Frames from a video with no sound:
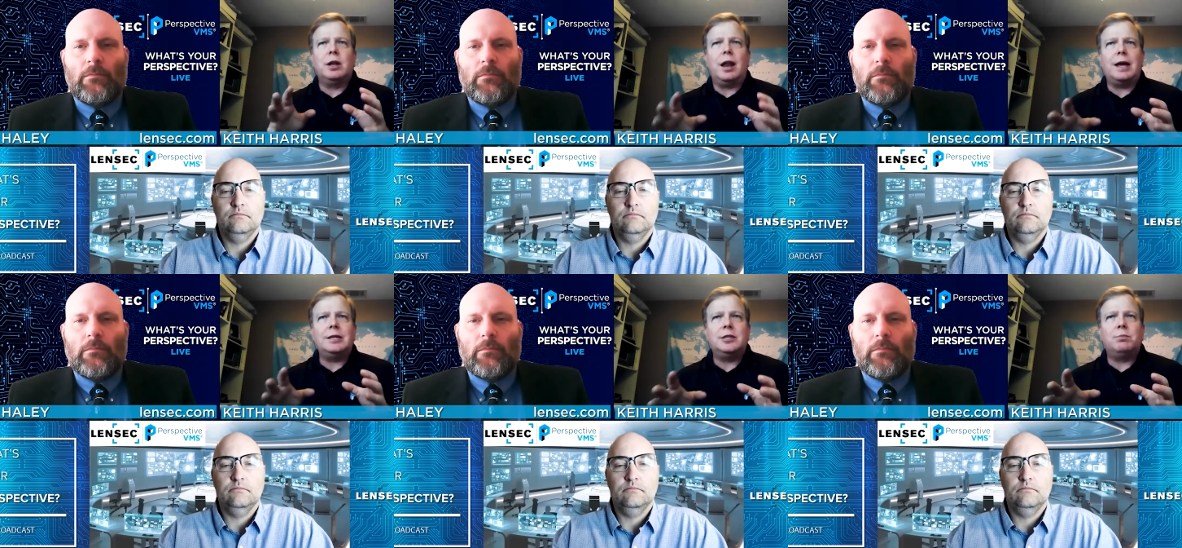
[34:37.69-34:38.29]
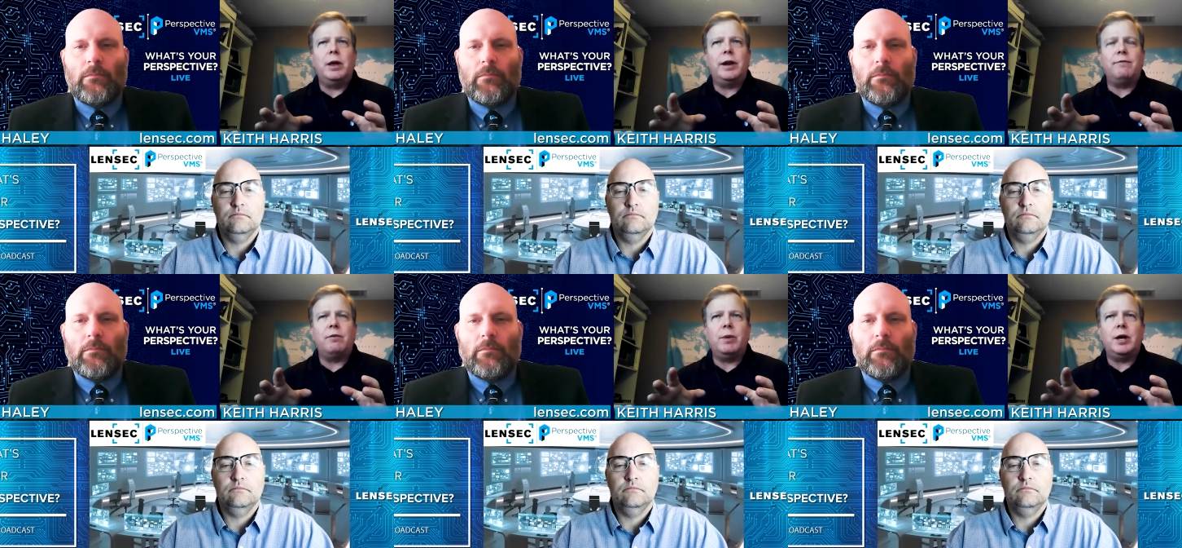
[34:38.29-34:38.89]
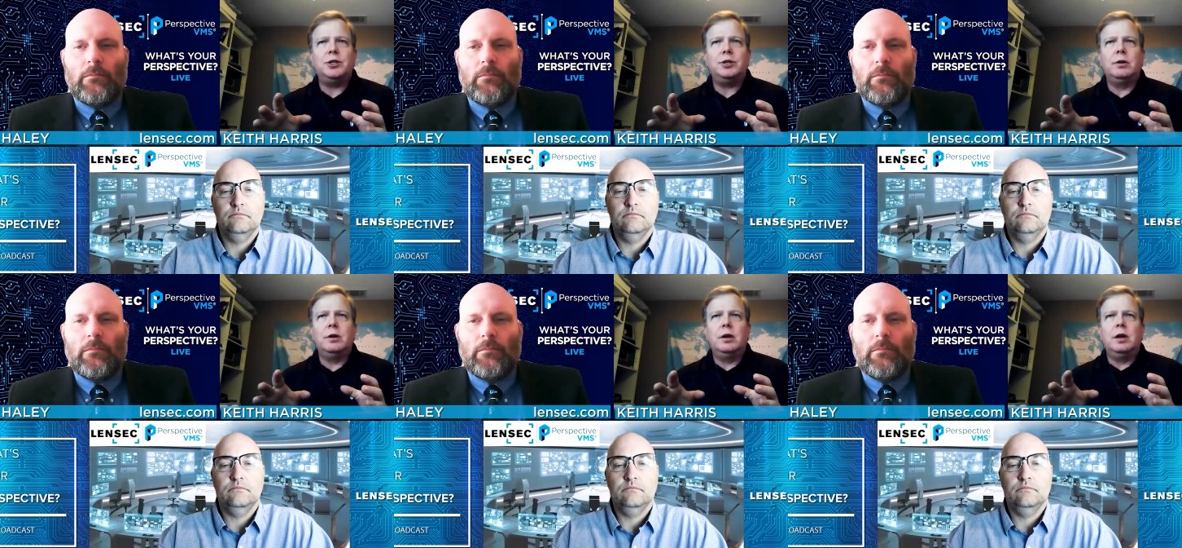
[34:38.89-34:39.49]
Speaker 1: license plate information,
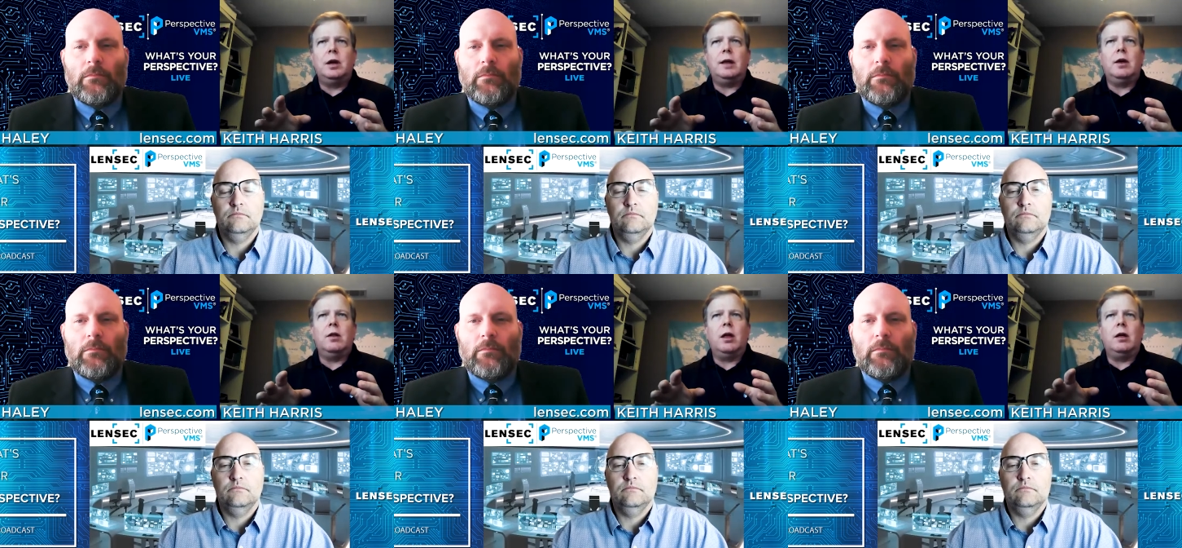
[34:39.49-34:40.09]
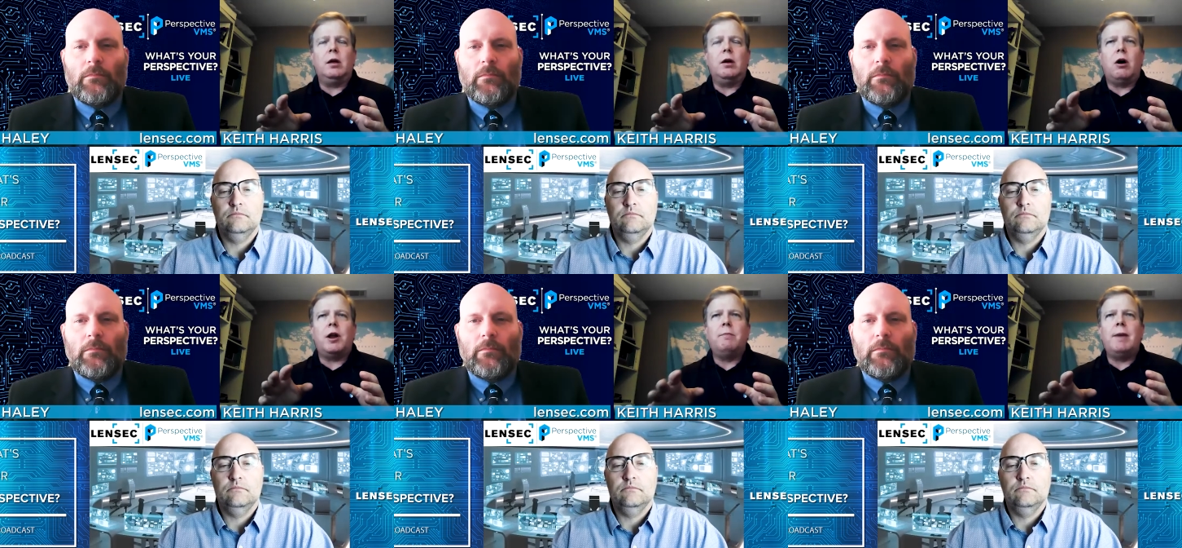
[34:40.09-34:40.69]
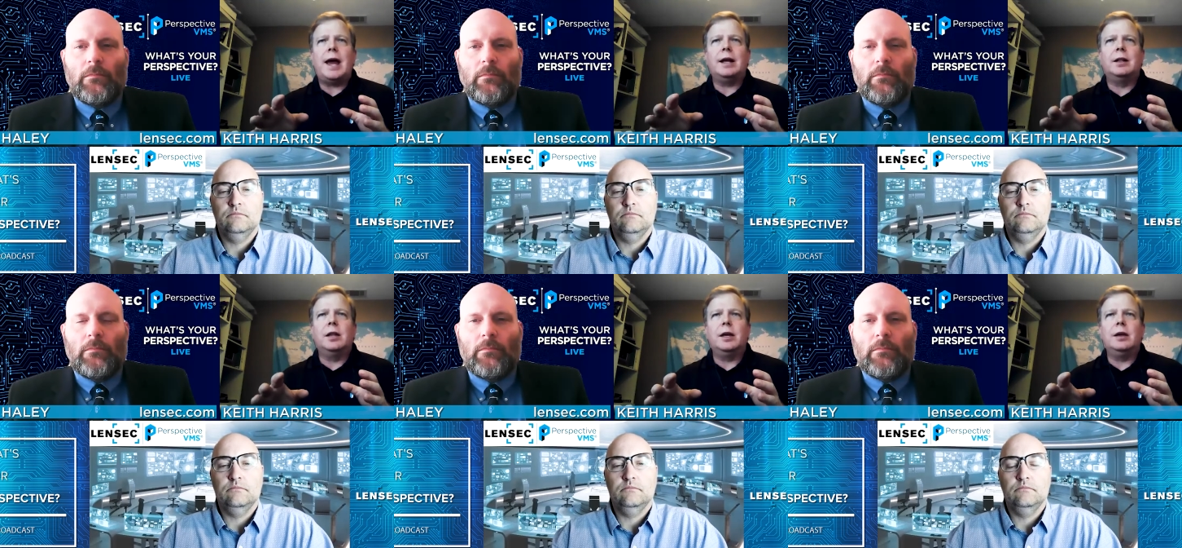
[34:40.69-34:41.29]
and they'll
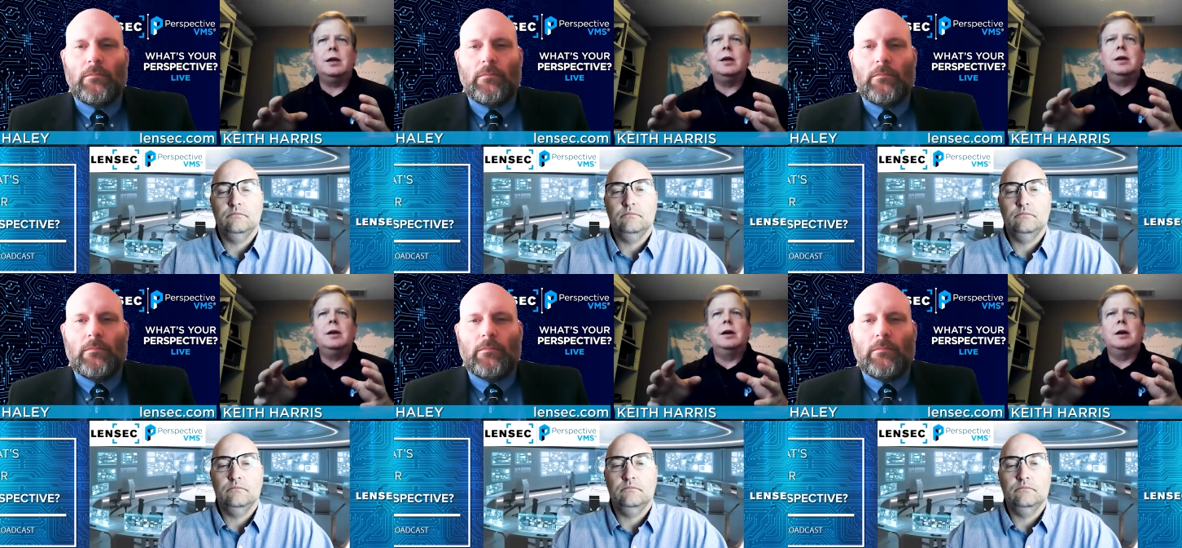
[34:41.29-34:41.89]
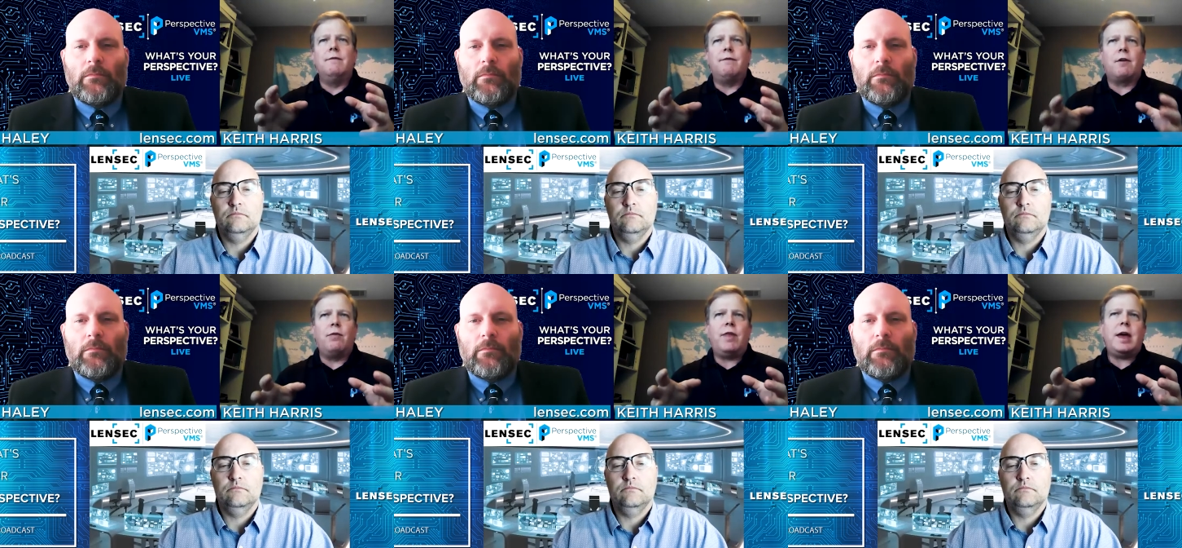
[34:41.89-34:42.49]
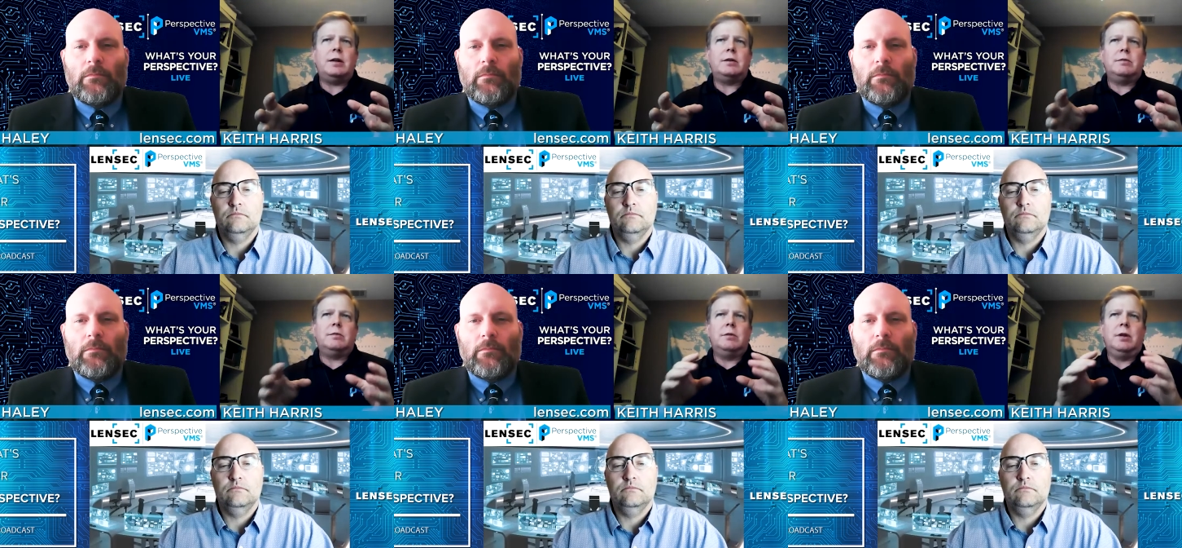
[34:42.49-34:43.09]
automatically convert that
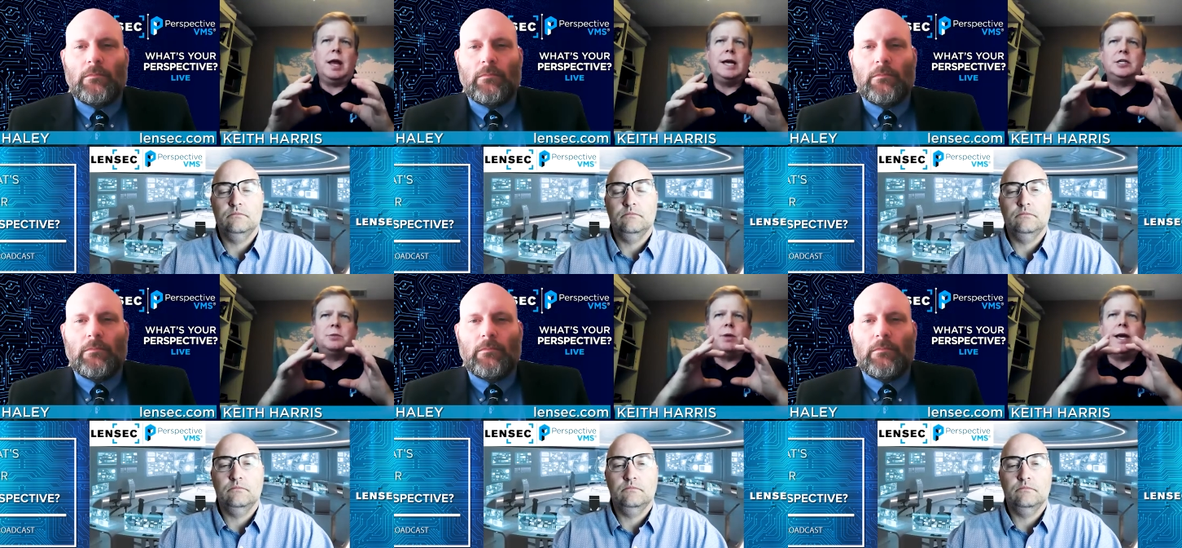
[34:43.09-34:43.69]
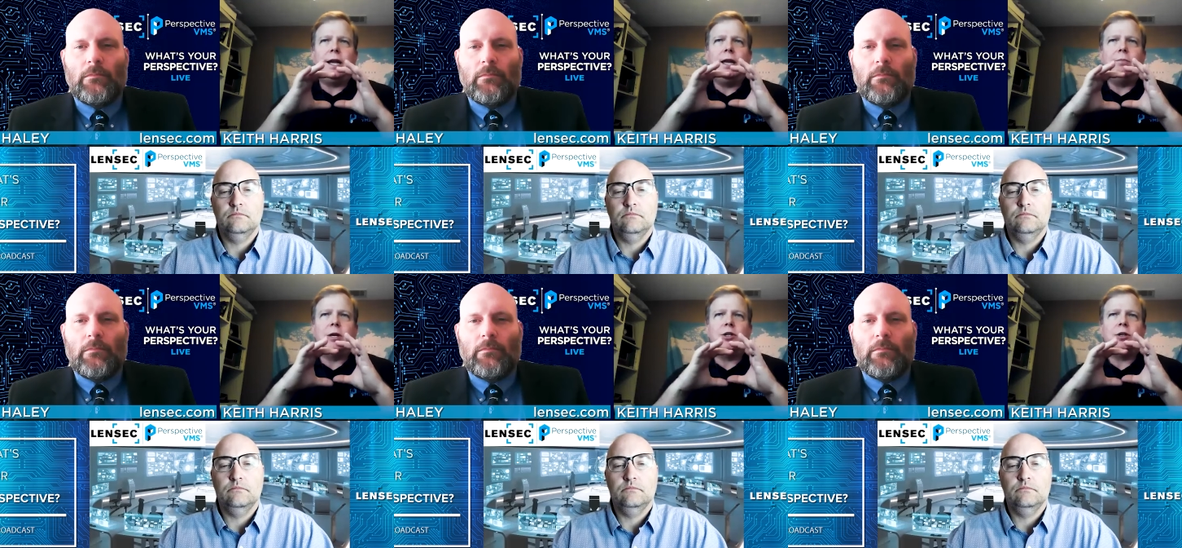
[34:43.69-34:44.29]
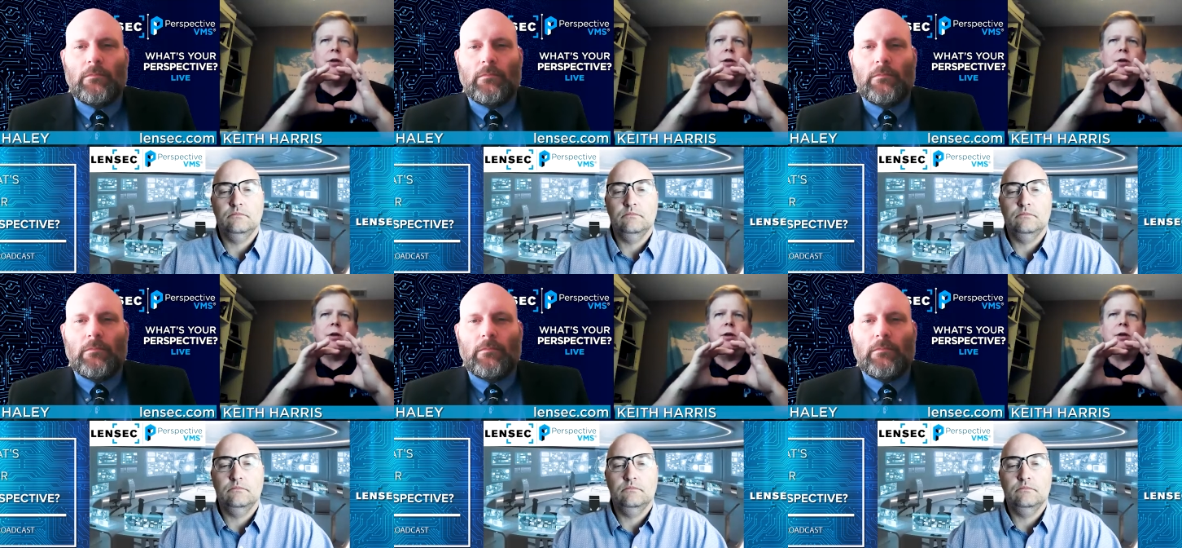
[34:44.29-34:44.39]
license plate image.